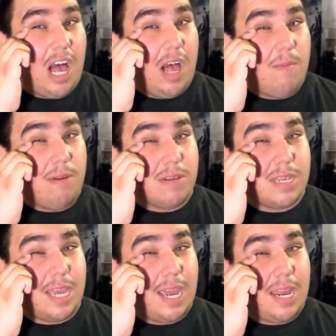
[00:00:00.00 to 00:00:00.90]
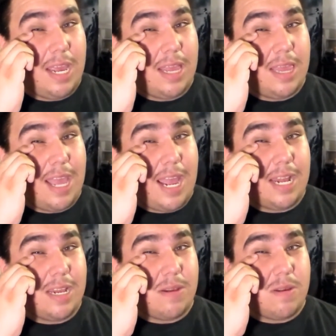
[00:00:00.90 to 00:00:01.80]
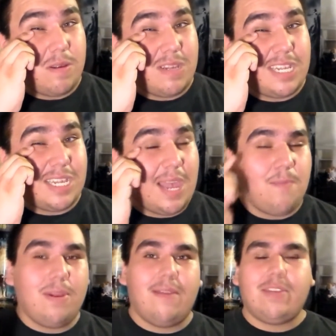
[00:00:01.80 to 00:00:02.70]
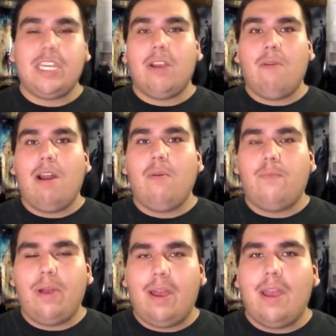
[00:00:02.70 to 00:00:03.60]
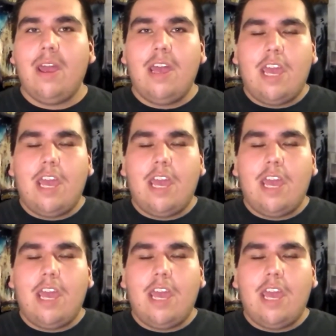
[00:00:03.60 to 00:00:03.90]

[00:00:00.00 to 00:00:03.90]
almost getting that slight bit of tear out, but